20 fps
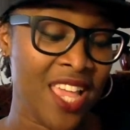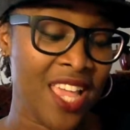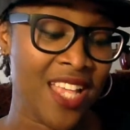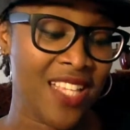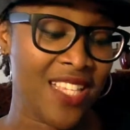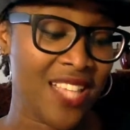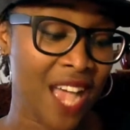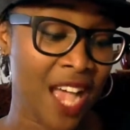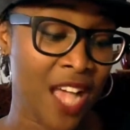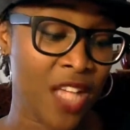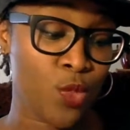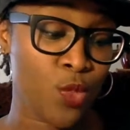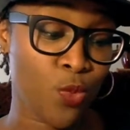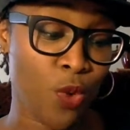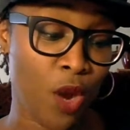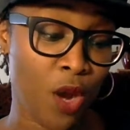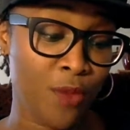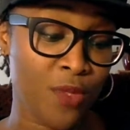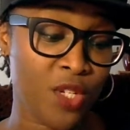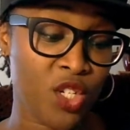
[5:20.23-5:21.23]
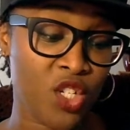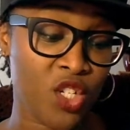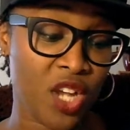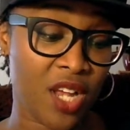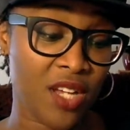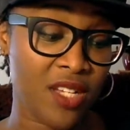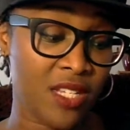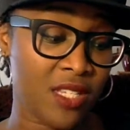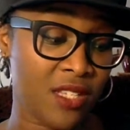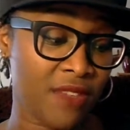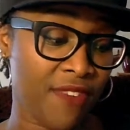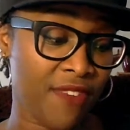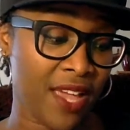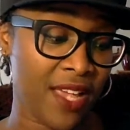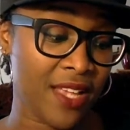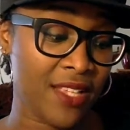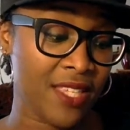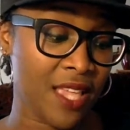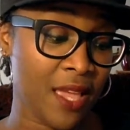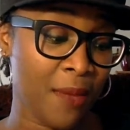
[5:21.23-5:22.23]
His eyes roamed Ashanta's
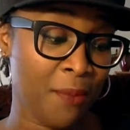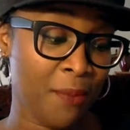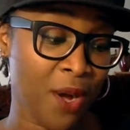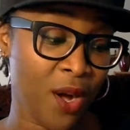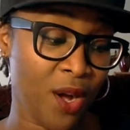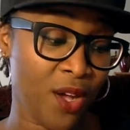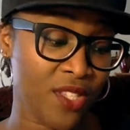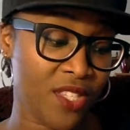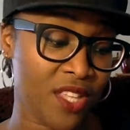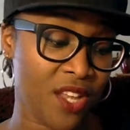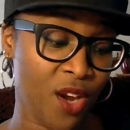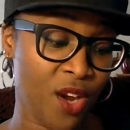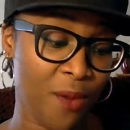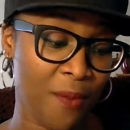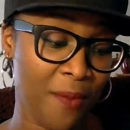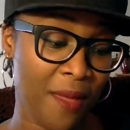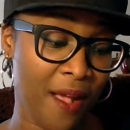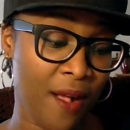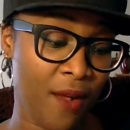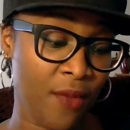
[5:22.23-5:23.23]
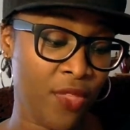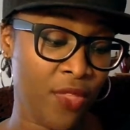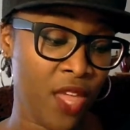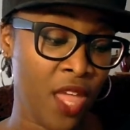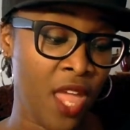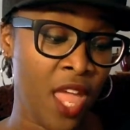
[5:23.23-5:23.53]
face and paused at her mouth.